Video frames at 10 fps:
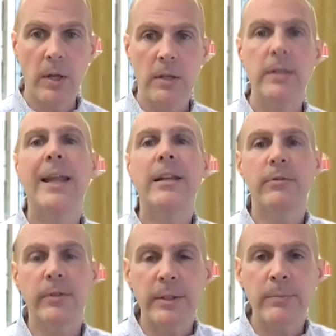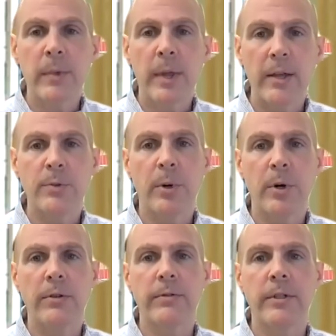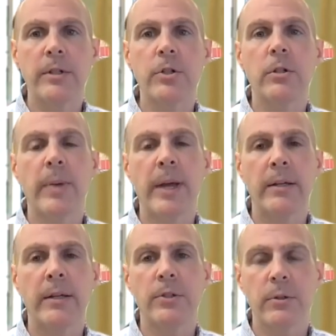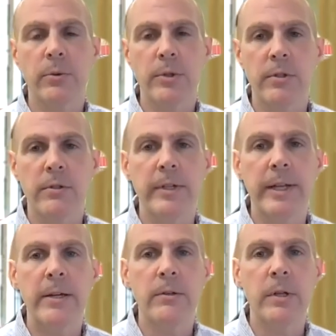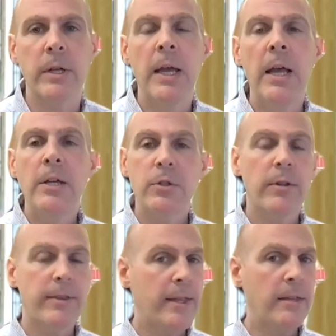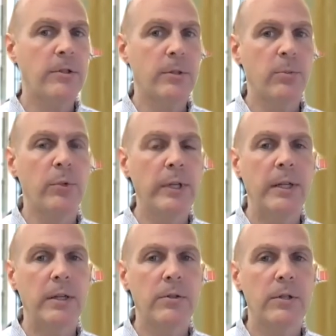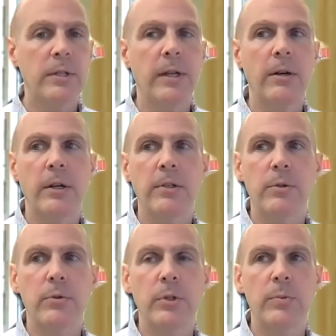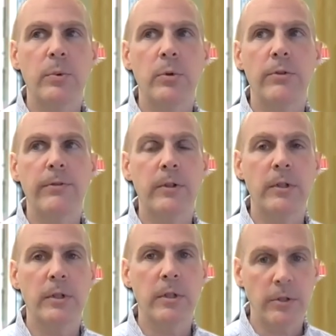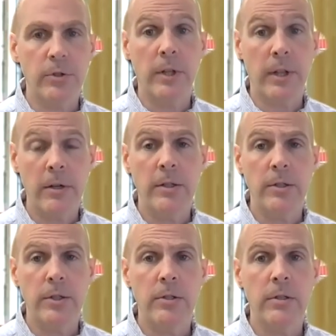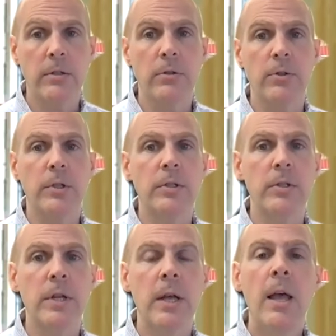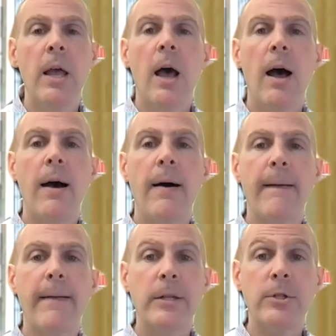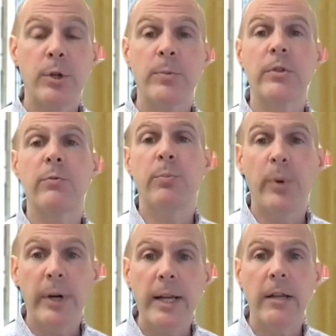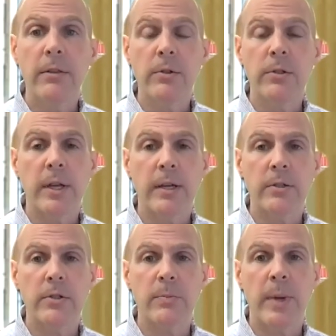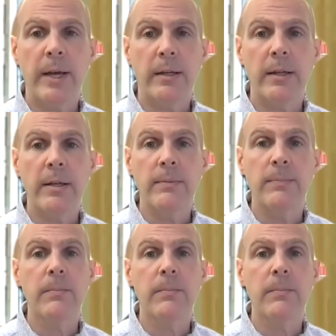natively as part of the digital package that we're serving out. So I think there's some really interesting areas to explore for cultural heritage institutions in terms of bringing those texts back in,